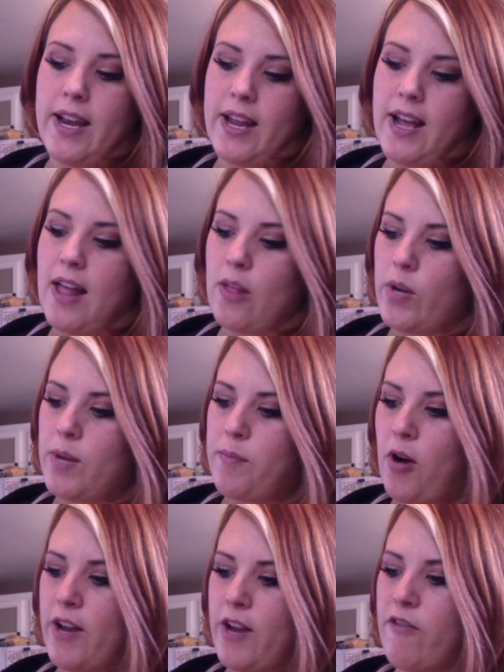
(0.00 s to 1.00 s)
a Halloween
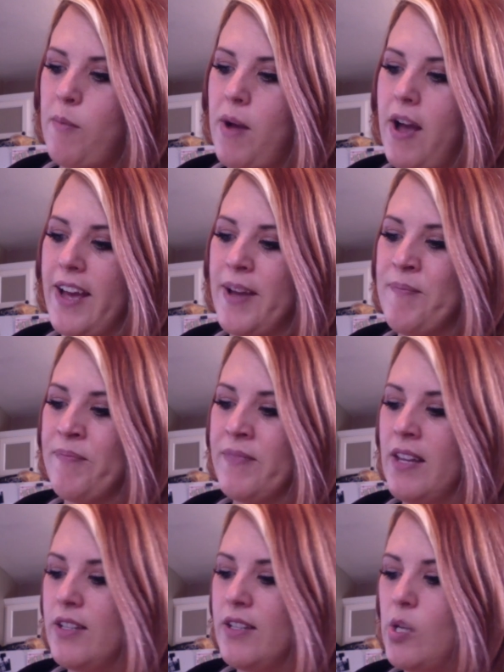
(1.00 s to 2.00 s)
party for Maya,
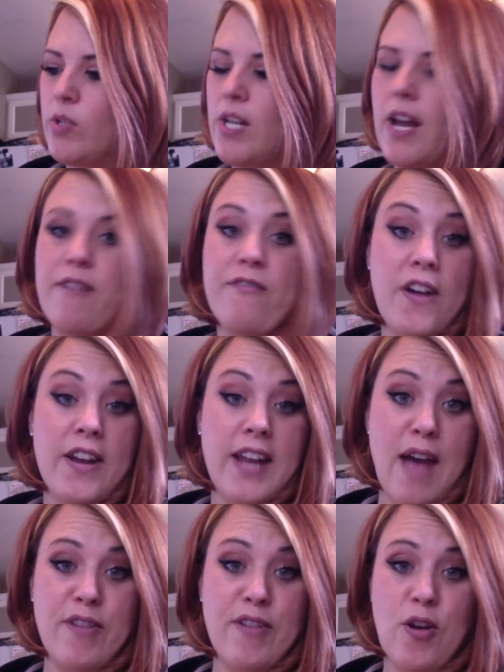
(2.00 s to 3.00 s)
so it was kind of fun
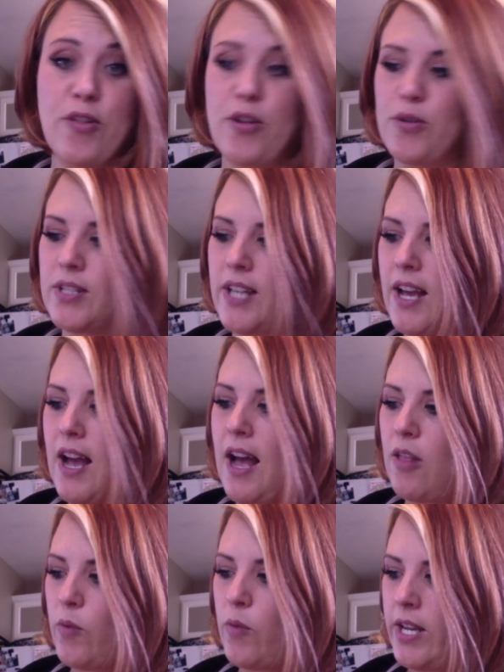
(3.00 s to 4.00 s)
having all those like
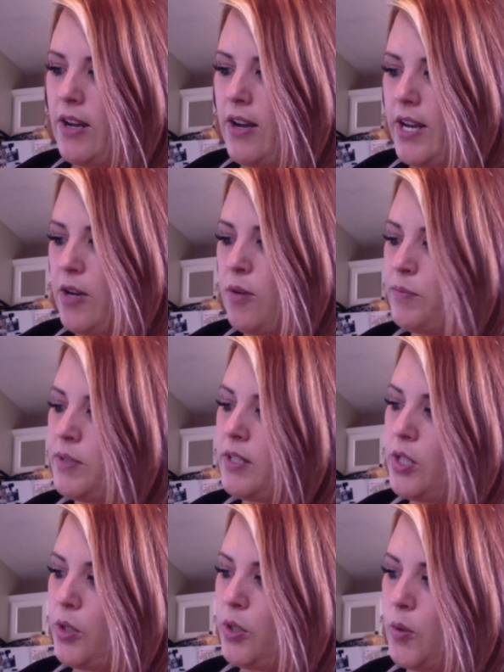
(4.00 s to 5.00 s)
Halloween items
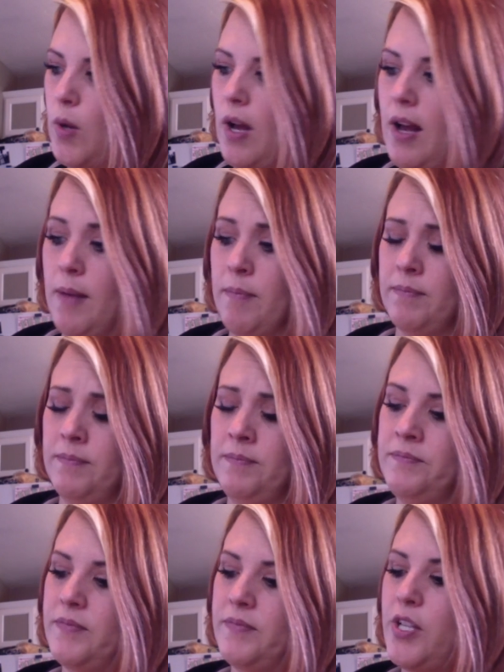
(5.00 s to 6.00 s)
to
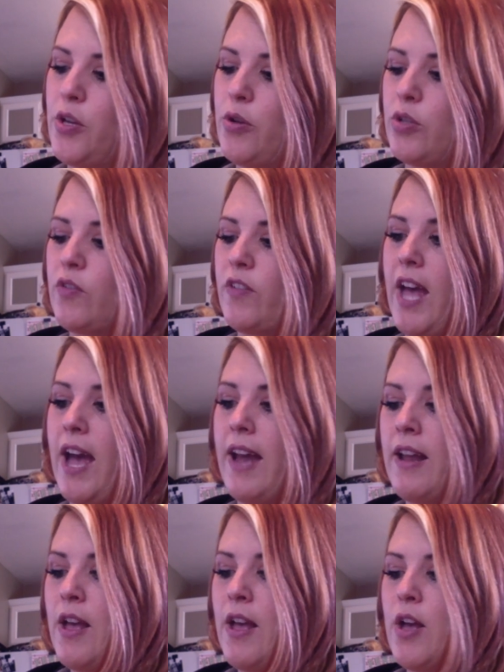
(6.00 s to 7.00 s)
to use for that.
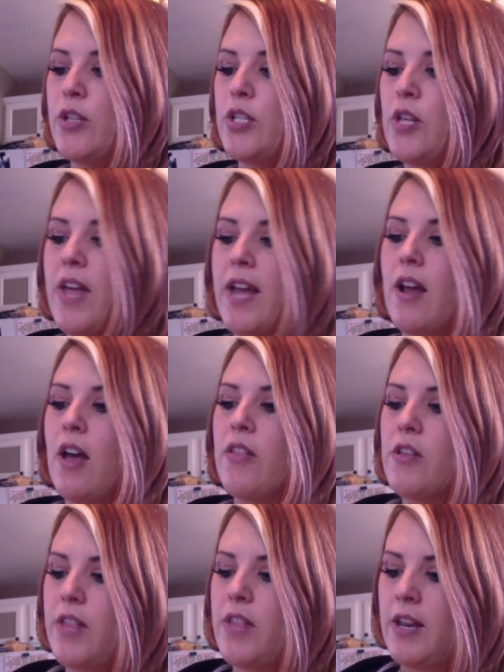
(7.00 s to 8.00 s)
So then,
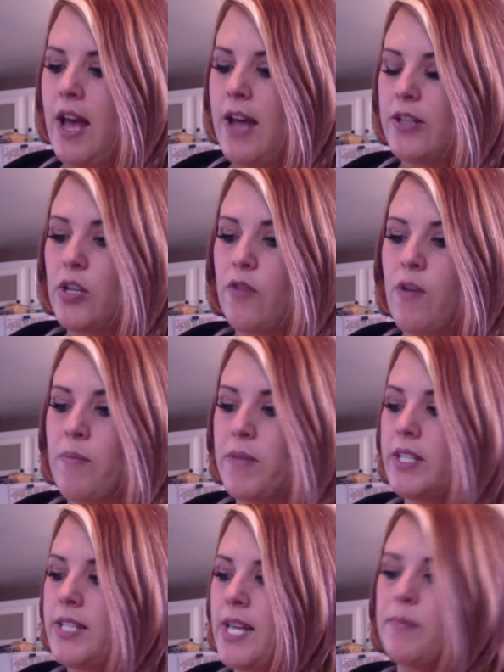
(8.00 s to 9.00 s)
other than that, so from the same